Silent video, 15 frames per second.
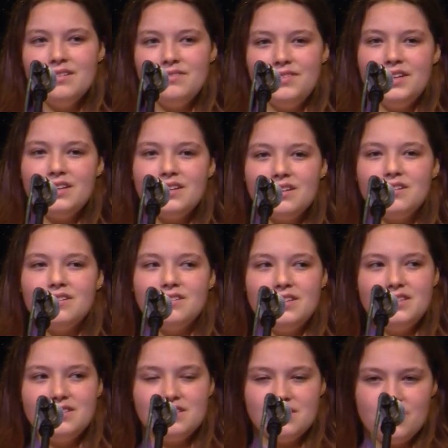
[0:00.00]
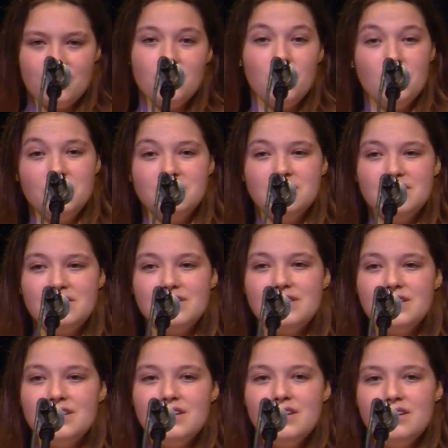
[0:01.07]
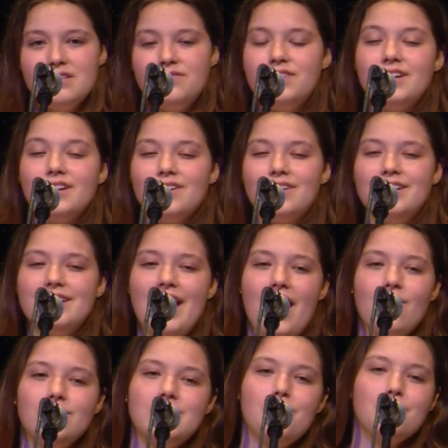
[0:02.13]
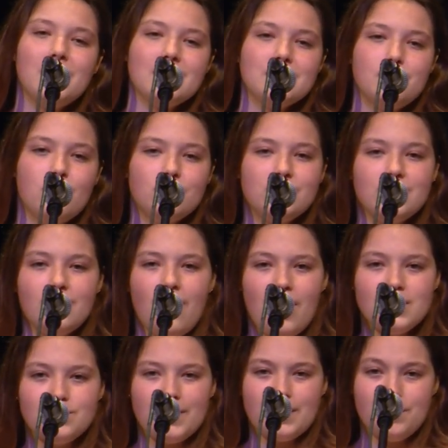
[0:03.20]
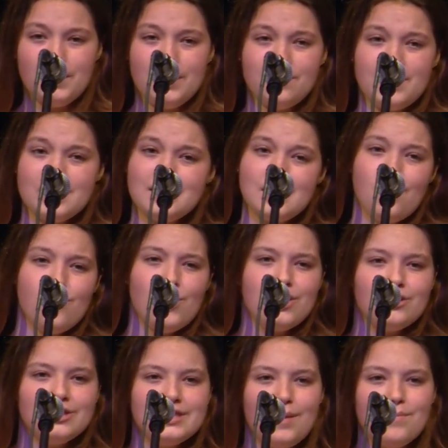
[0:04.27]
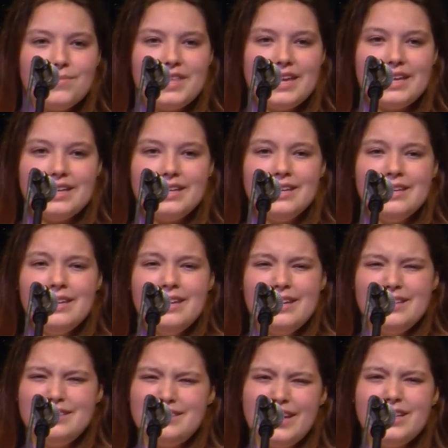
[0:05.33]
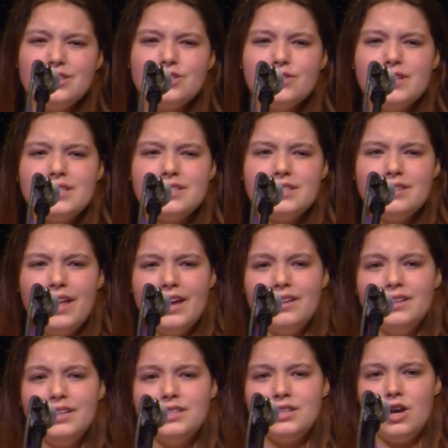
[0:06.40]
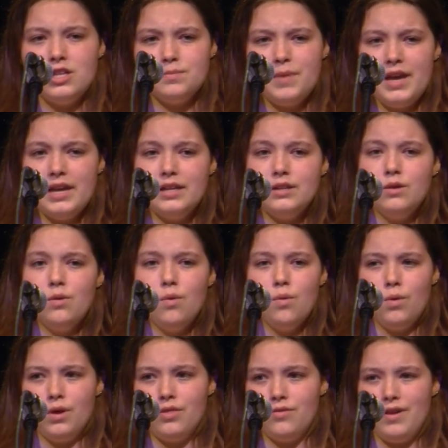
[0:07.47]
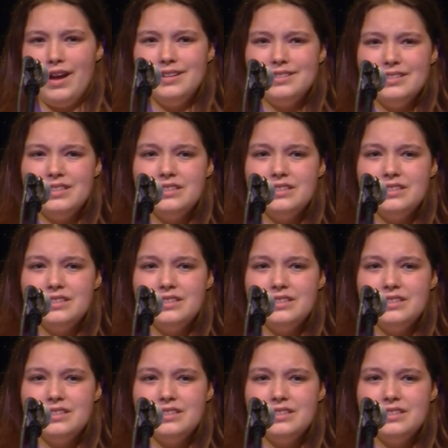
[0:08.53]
Fear is the thorns. Fear, a noun, an unpleasant emotion caused by the belief that someone or something is dangerous, likely to cause pain or threat.